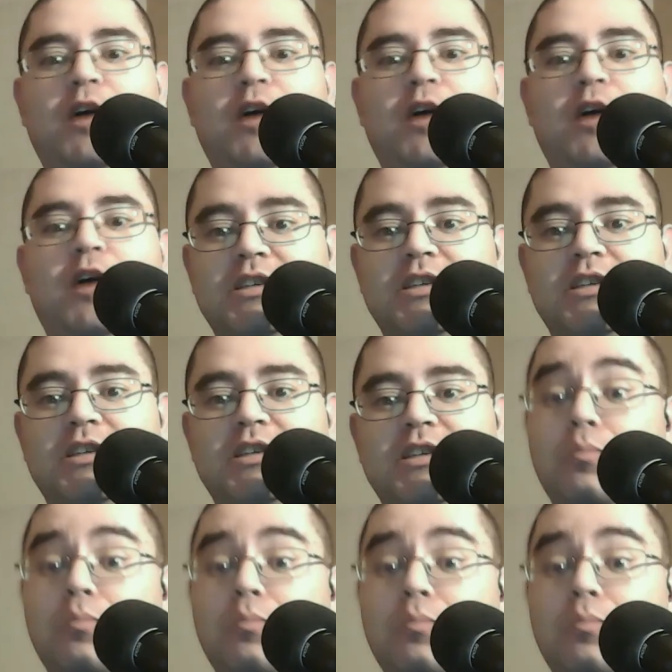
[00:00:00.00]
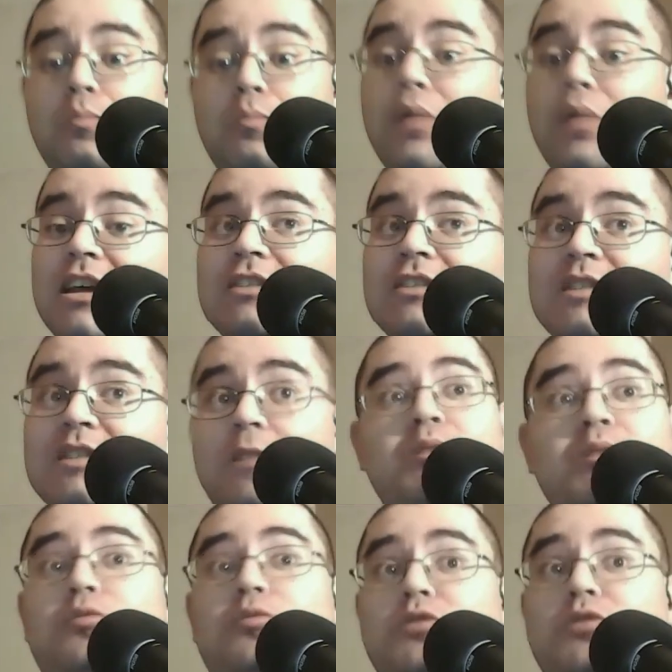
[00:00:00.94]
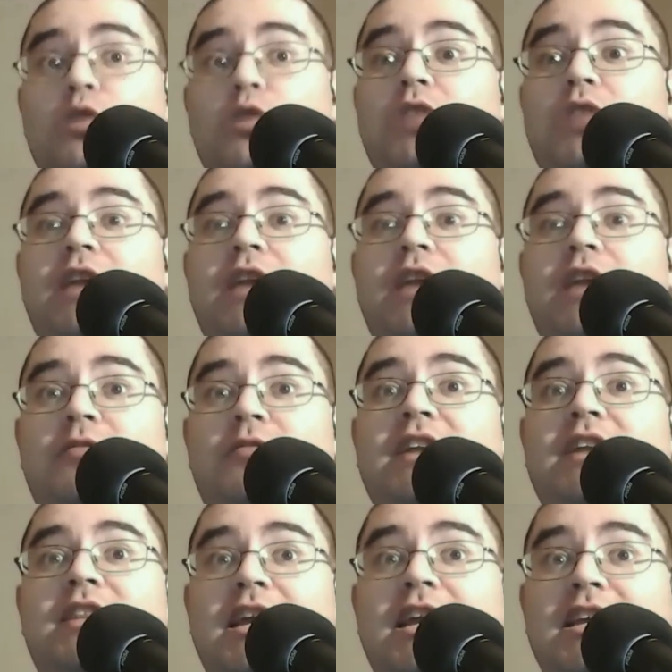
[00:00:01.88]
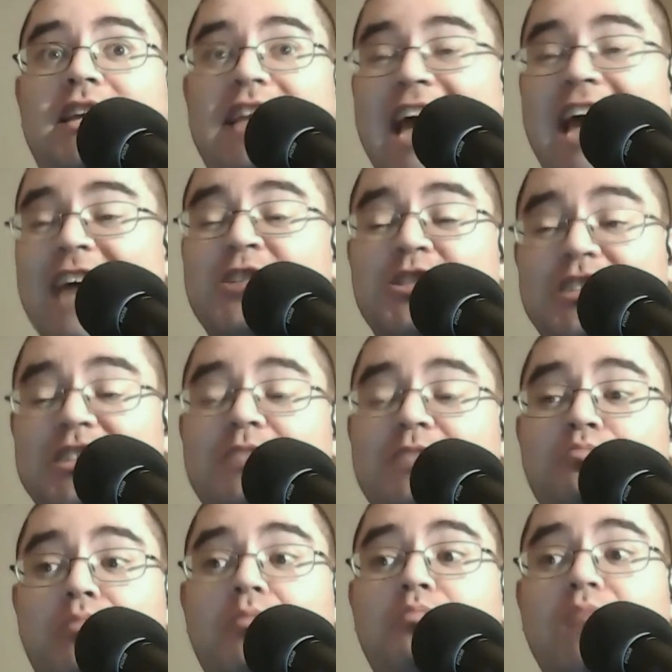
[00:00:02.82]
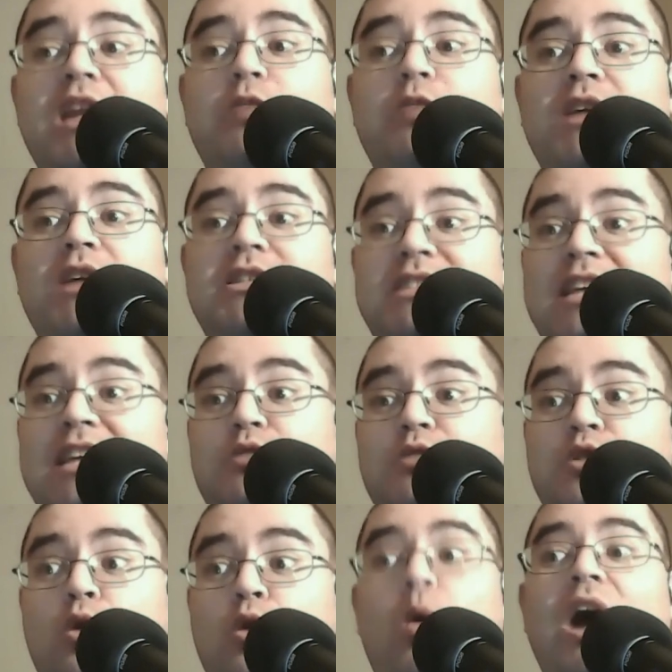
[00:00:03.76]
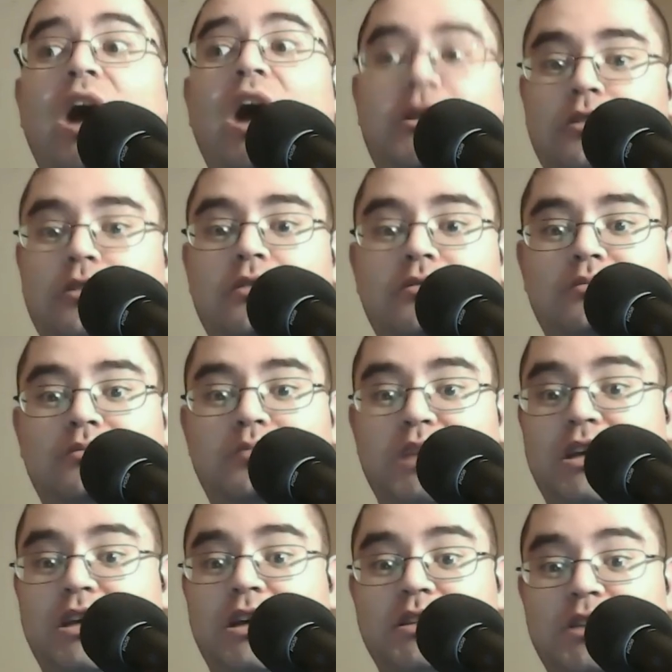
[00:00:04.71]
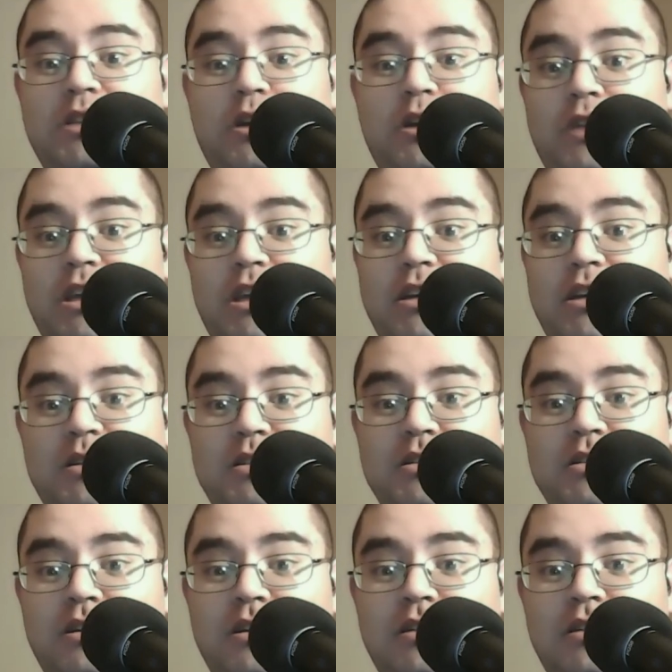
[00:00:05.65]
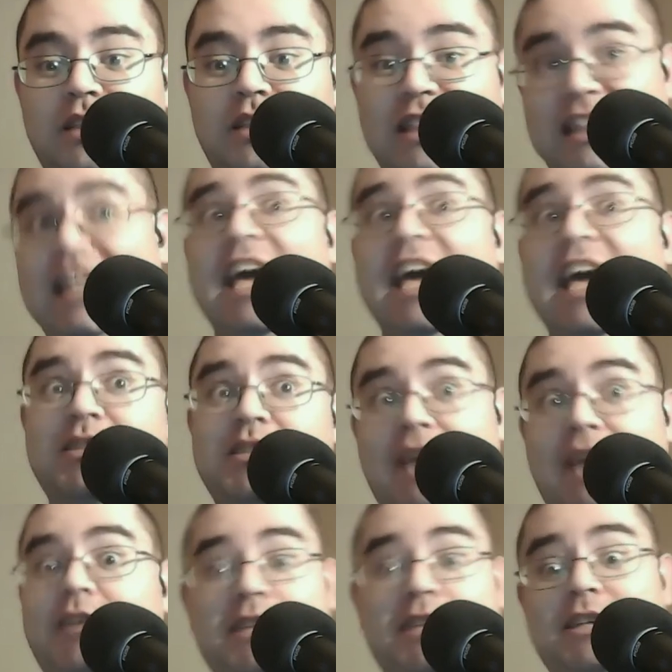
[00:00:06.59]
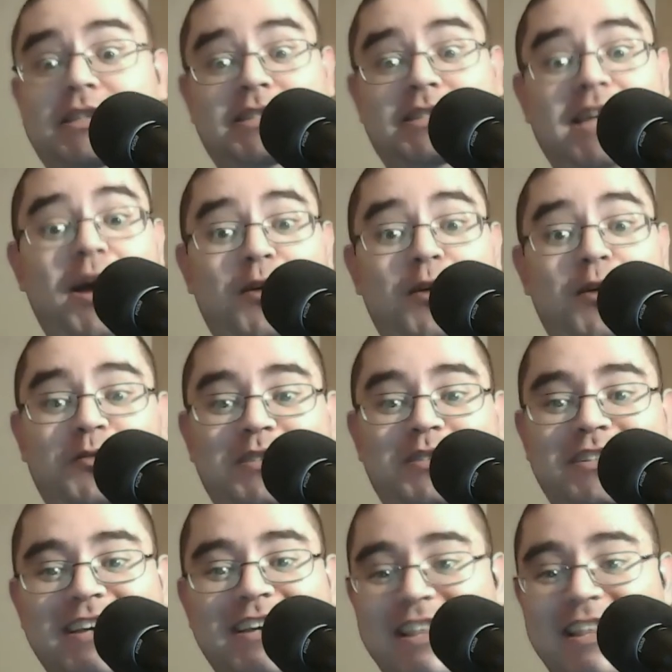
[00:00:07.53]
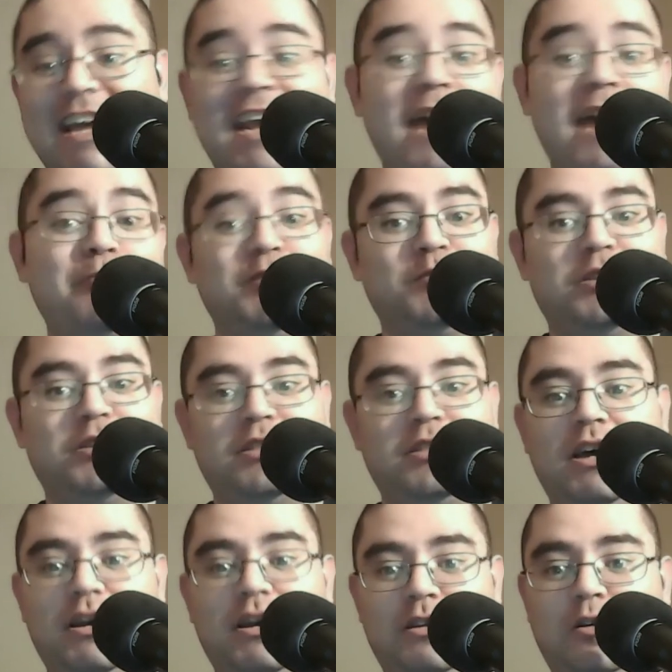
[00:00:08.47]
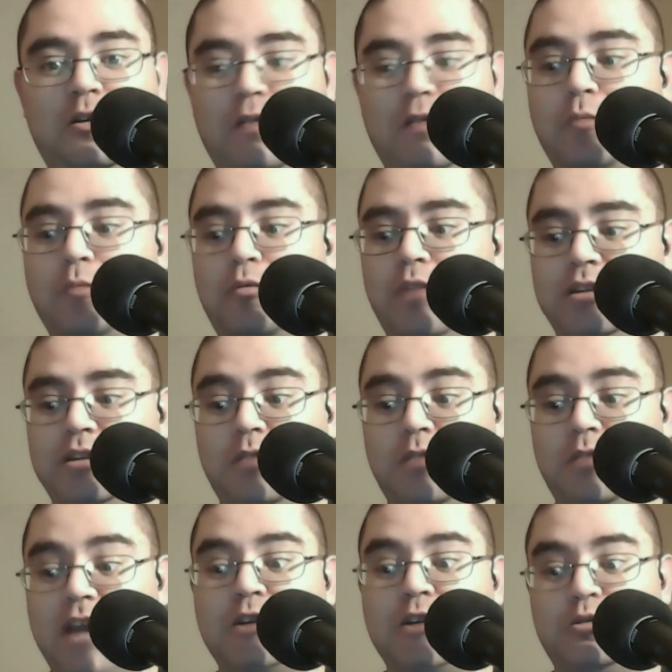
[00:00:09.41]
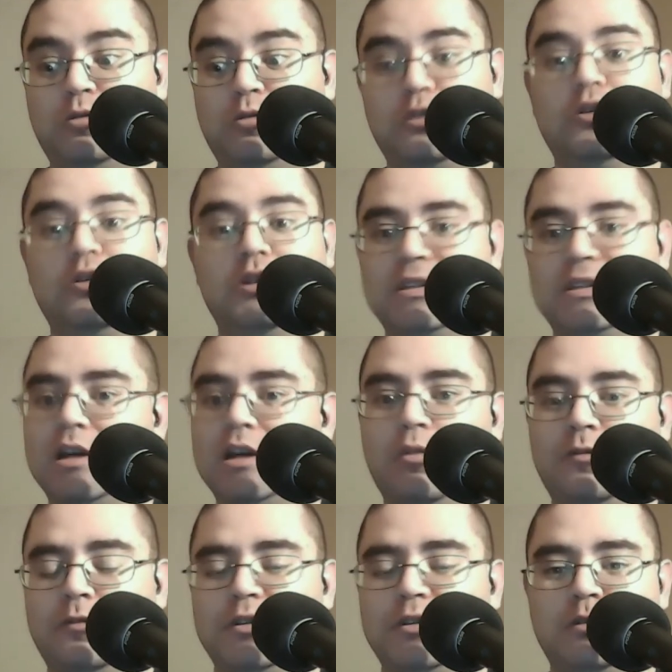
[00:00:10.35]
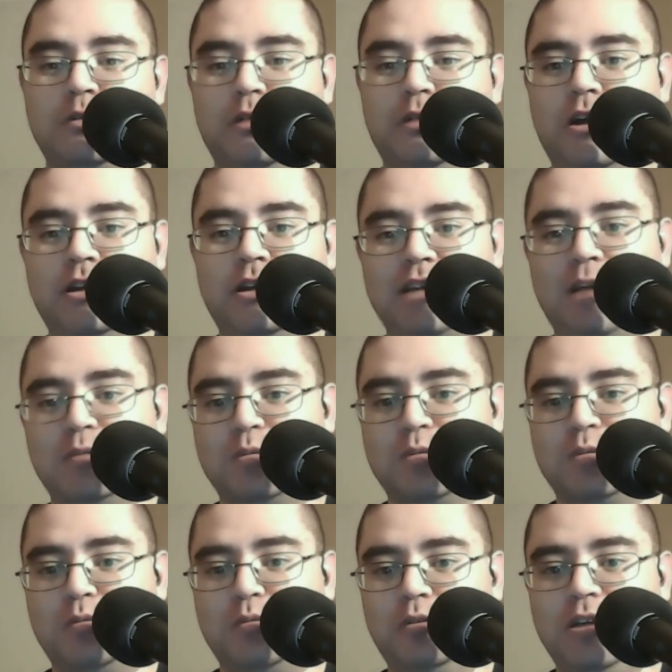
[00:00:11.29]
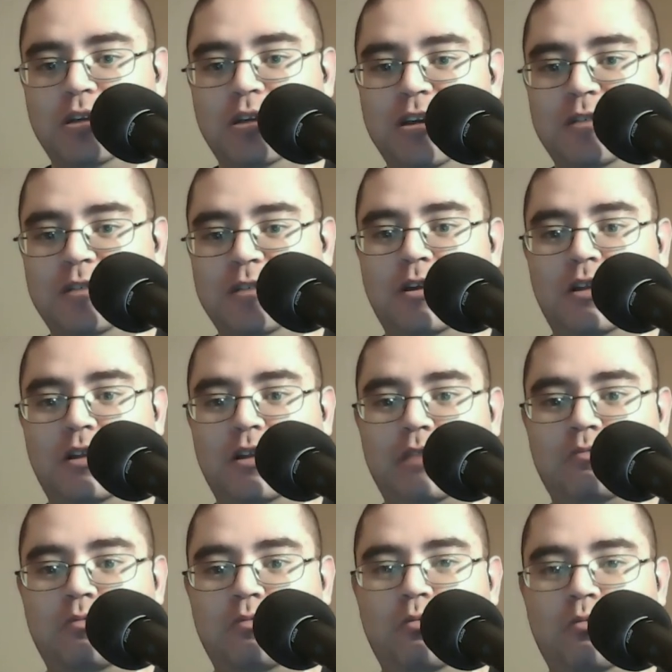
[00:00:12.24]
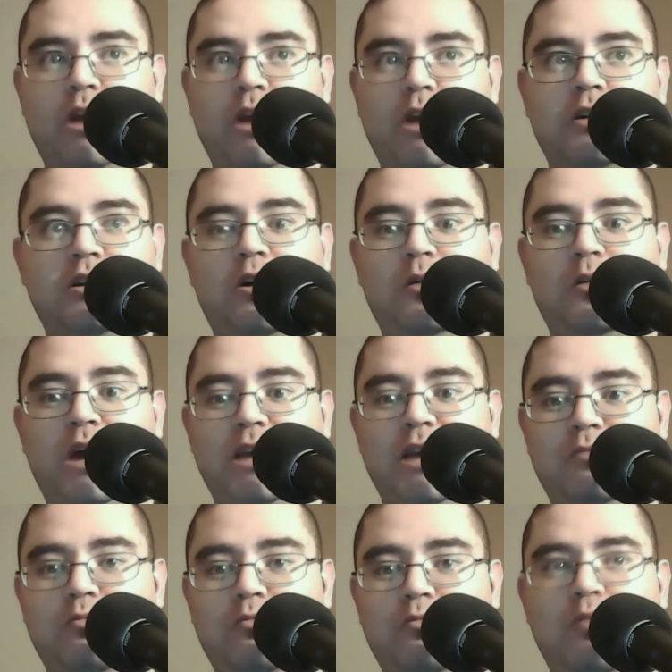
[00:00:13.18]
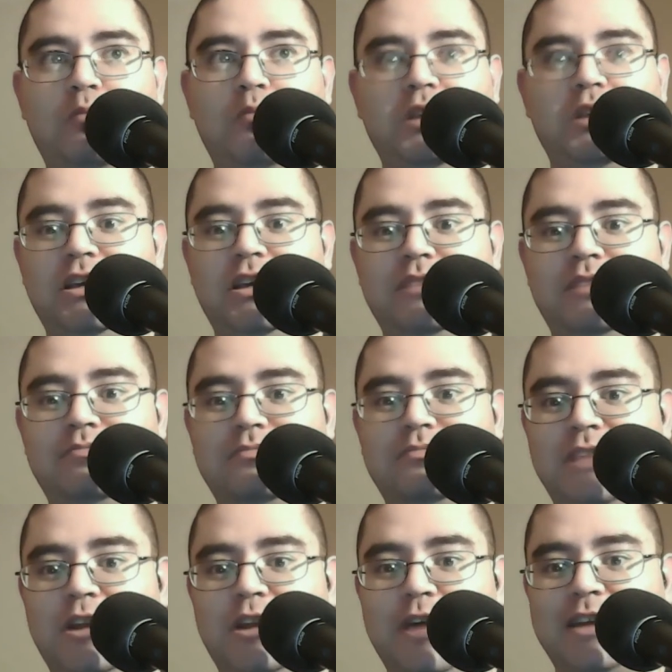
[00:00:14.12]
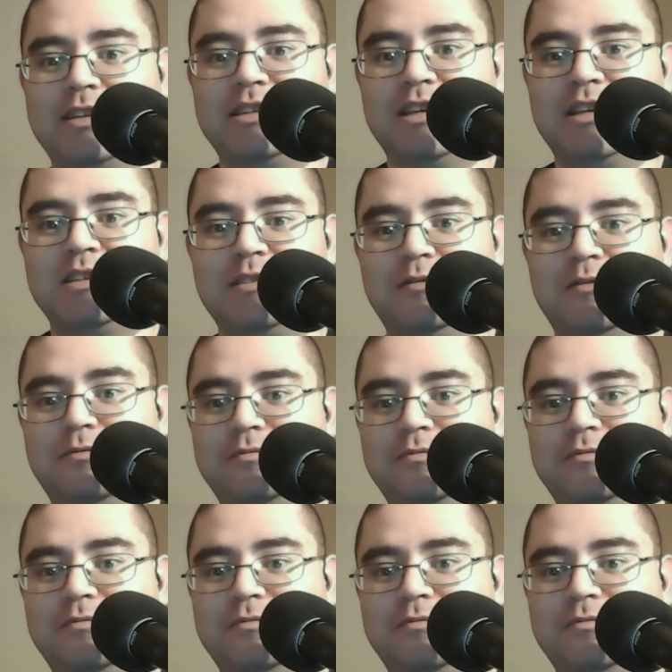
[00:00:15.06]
isn't a problem. But some people don't like the fact that it actually, in many ways, sounds quieter because there is less excess sound. That happens with upgrading to an actual good subwoofer too. A lot of times they're like, where did all my rumbly excessive